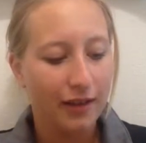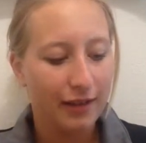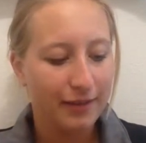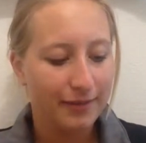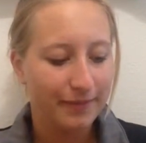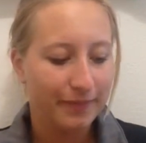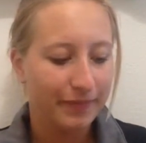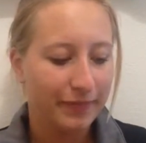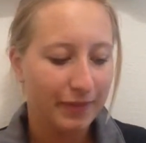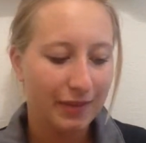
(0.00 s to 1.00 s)
And
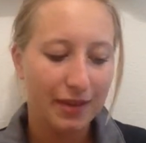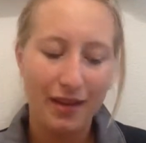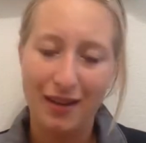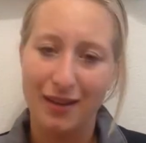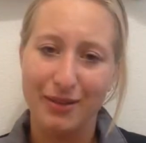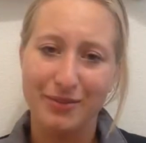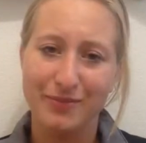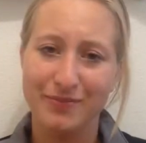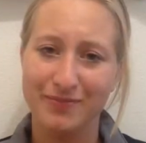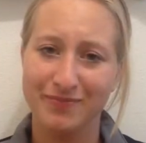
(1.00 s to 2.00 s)
yeah,
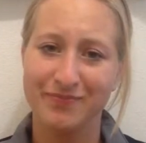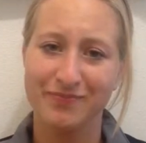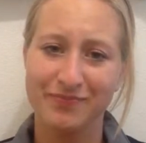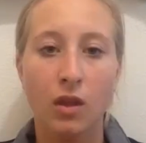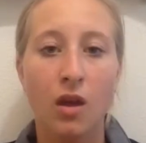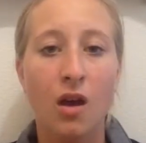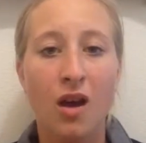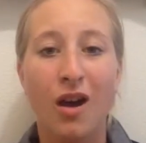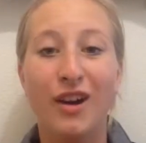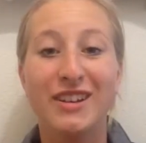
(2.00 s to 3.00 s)

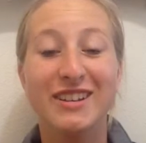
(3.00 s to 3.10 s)
on